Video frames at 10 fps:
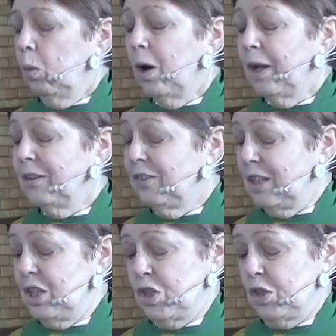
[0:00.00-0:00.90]
Why
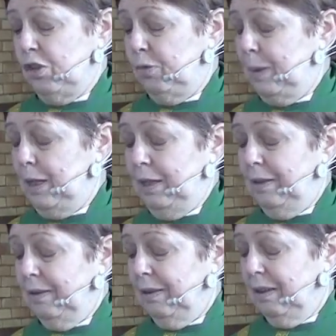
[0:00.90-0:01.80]
indeed should this
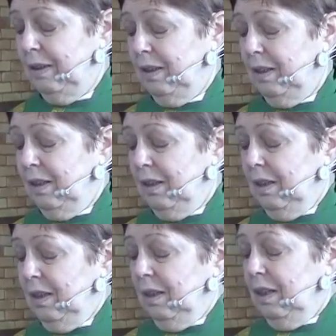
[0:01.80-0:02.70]
be?
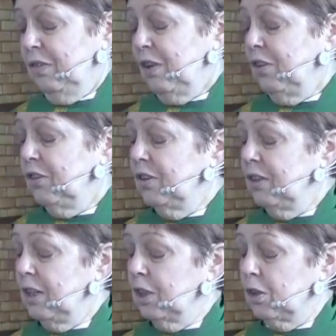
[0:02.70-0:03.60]
If there is
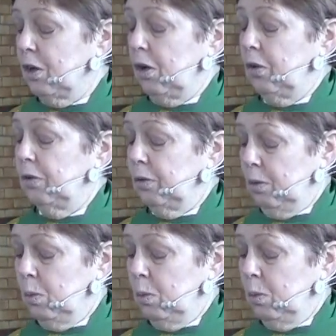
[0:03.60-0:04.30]
indeed a God,